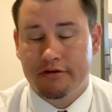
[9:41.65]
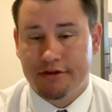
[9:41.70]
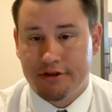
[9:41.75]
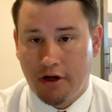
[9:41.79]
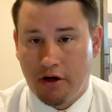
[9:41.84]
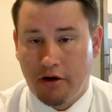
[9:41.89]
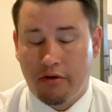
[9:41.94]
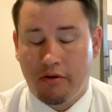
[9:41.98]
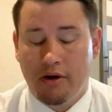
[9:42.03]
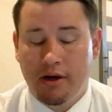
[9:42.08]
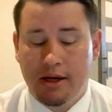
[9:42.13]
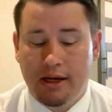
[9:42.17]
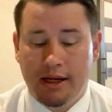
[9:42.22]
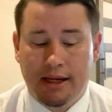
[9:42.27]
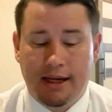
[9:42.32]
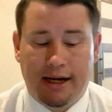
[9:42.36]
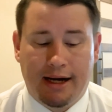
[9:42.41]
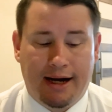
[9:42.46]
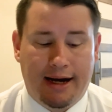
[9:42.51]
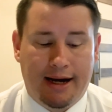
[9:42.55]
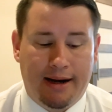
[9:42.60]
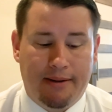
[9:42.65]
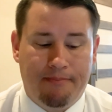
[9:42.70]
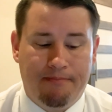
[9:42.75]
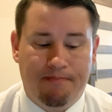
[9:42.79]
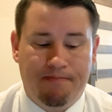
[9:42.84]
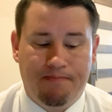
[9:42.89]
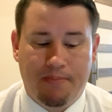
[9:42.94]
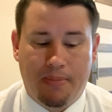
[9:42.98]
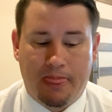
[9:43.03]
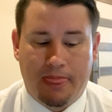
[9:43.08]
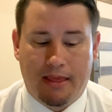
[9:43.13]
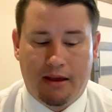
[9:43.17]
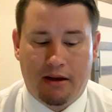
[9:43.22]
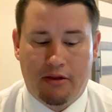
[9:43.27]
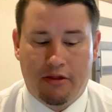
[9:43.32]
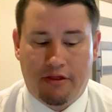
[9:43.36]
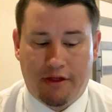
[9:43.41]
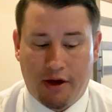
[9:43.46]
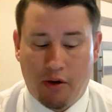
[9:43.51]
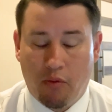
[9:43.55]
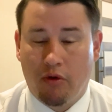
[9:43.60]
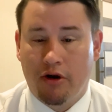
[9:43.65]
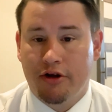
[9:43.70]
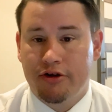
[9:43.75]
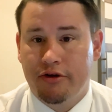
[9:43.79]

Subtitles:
So they want